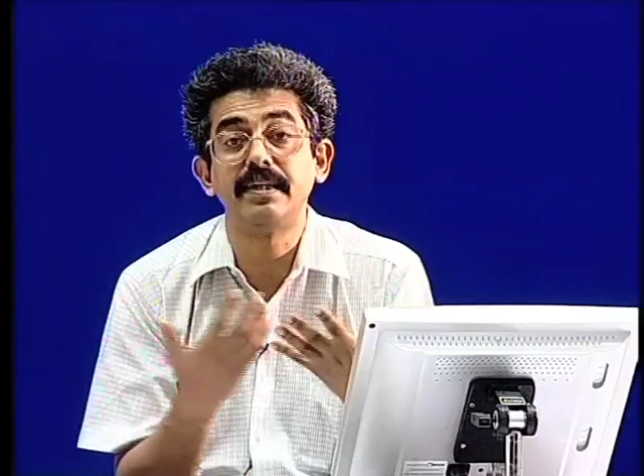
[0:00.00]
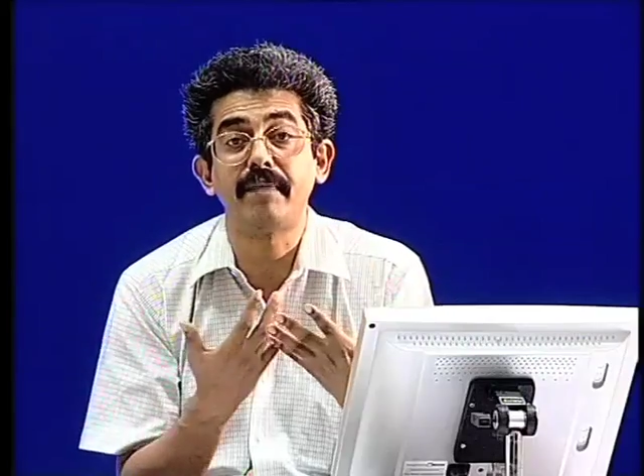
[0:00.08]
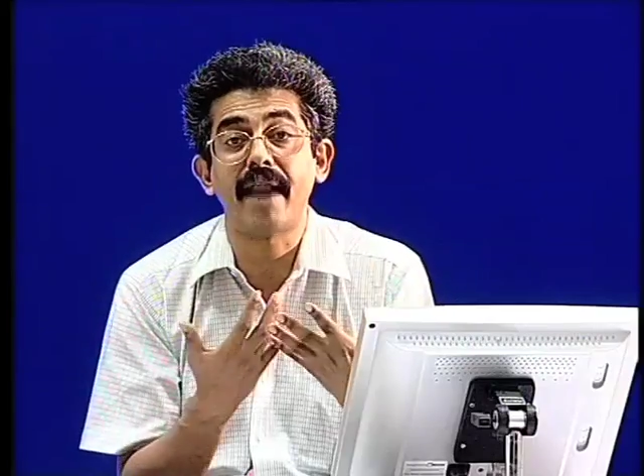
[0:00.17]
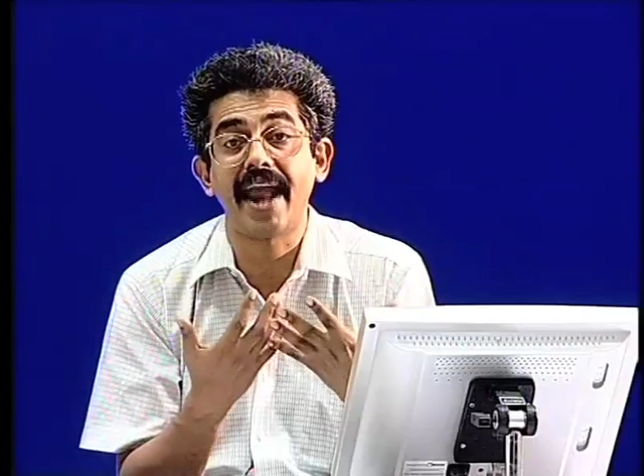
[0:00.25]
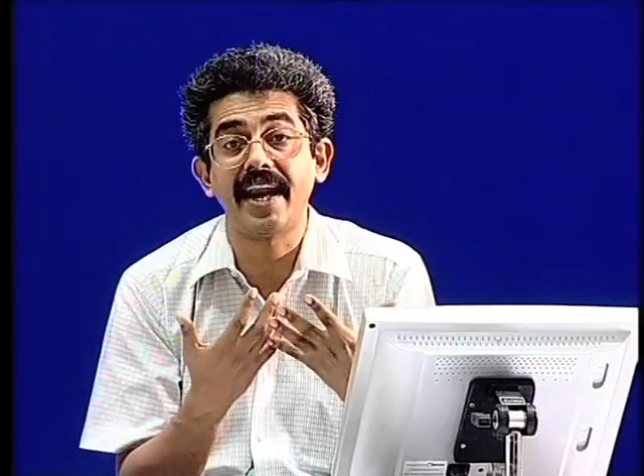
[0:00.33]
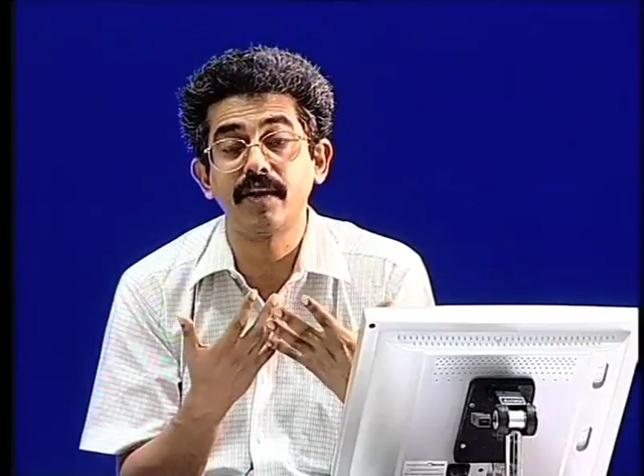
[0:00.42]

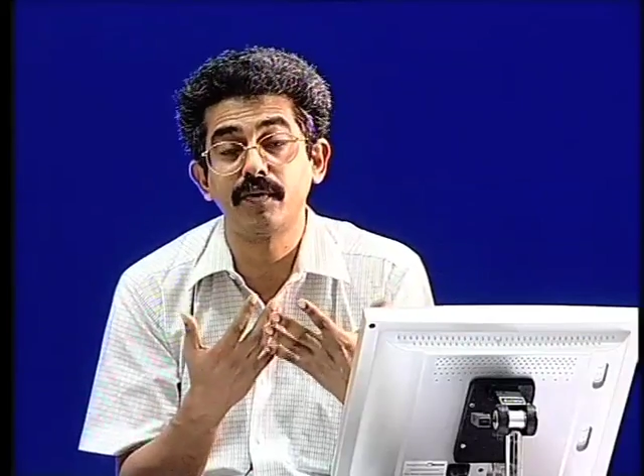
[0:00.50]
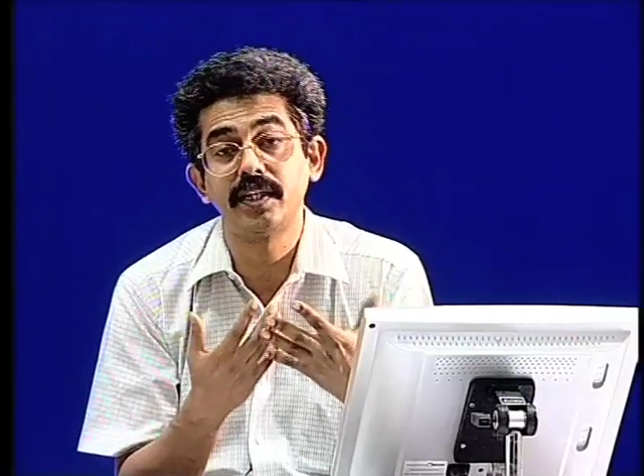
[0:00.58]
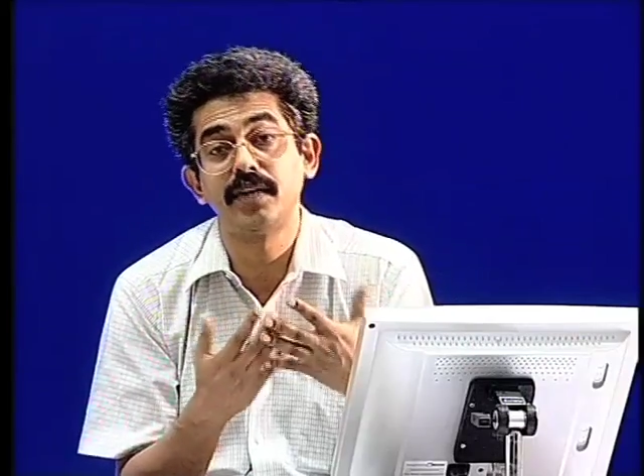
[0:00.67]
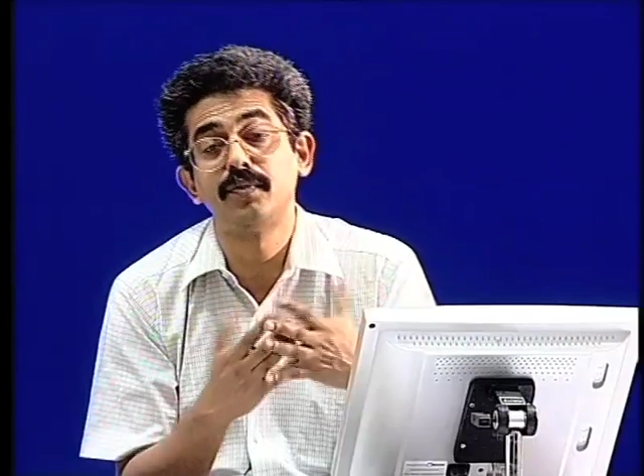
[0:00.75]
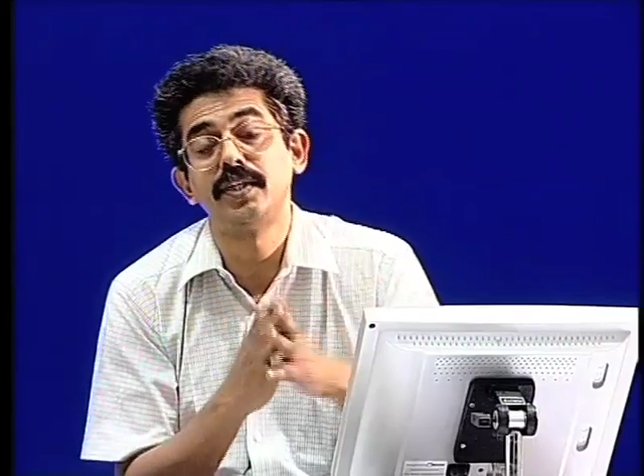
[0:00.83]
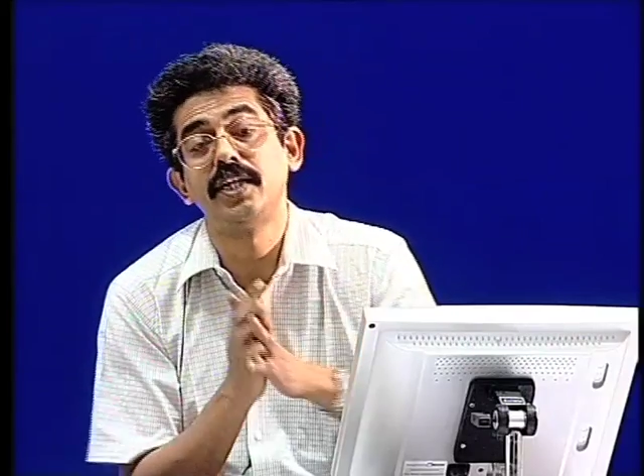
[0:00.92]
planning, whether
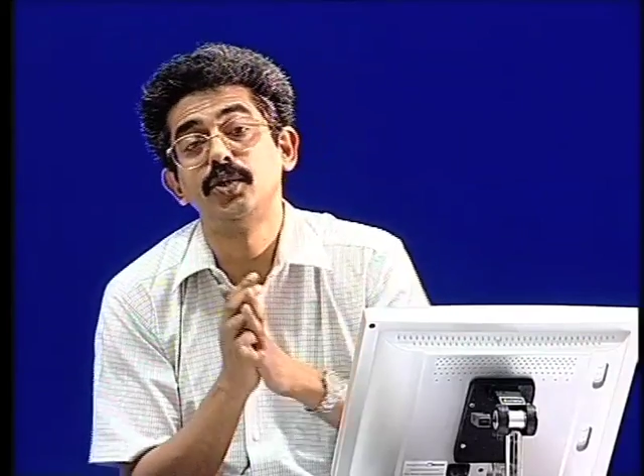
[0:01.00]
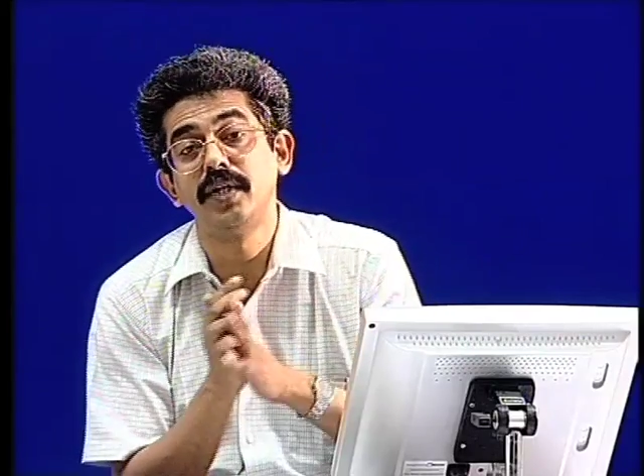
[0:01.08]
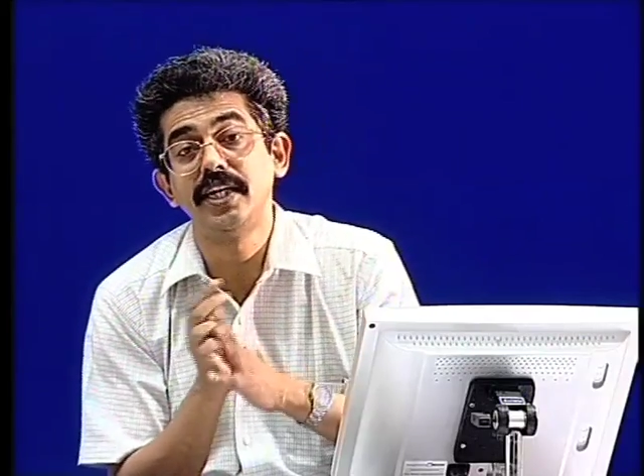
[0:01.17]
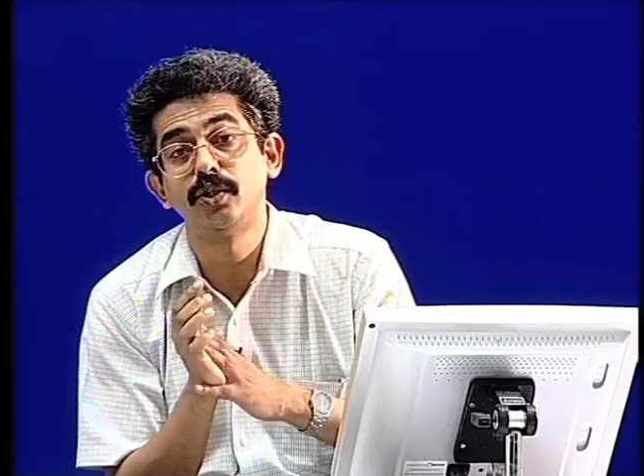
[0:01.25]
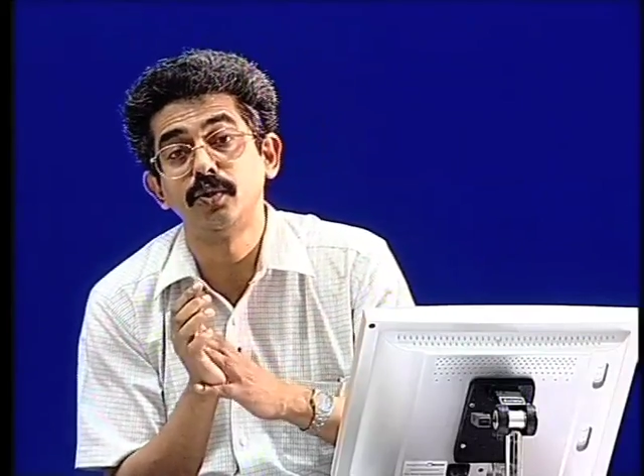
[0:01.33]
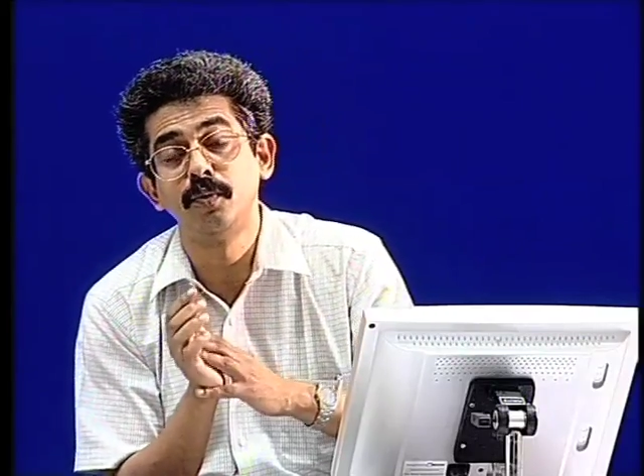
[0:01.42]
you
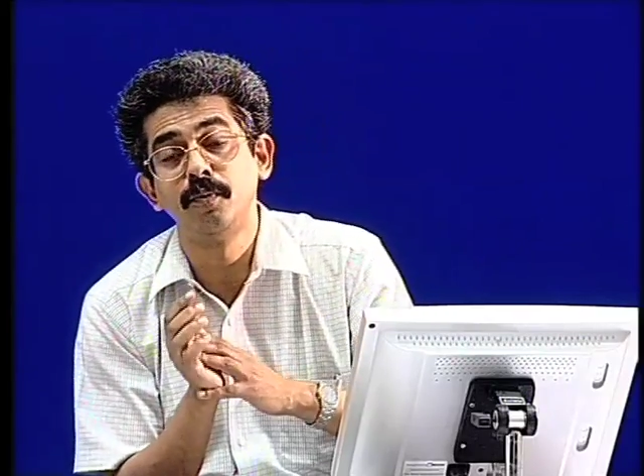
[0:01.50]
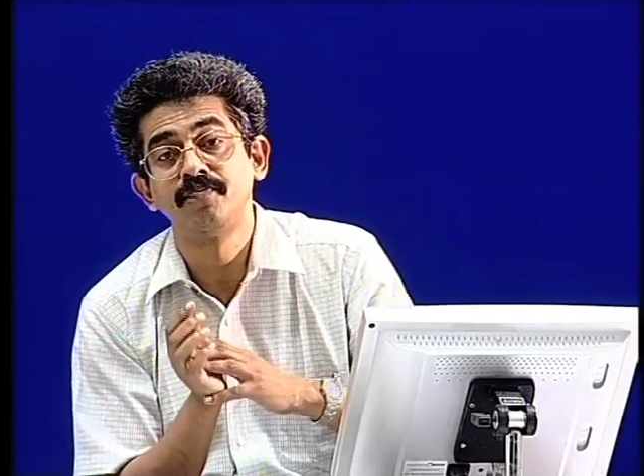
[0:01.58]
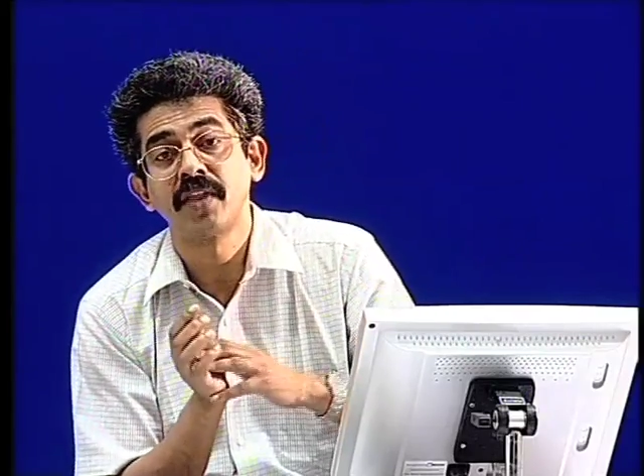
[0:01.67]
need to,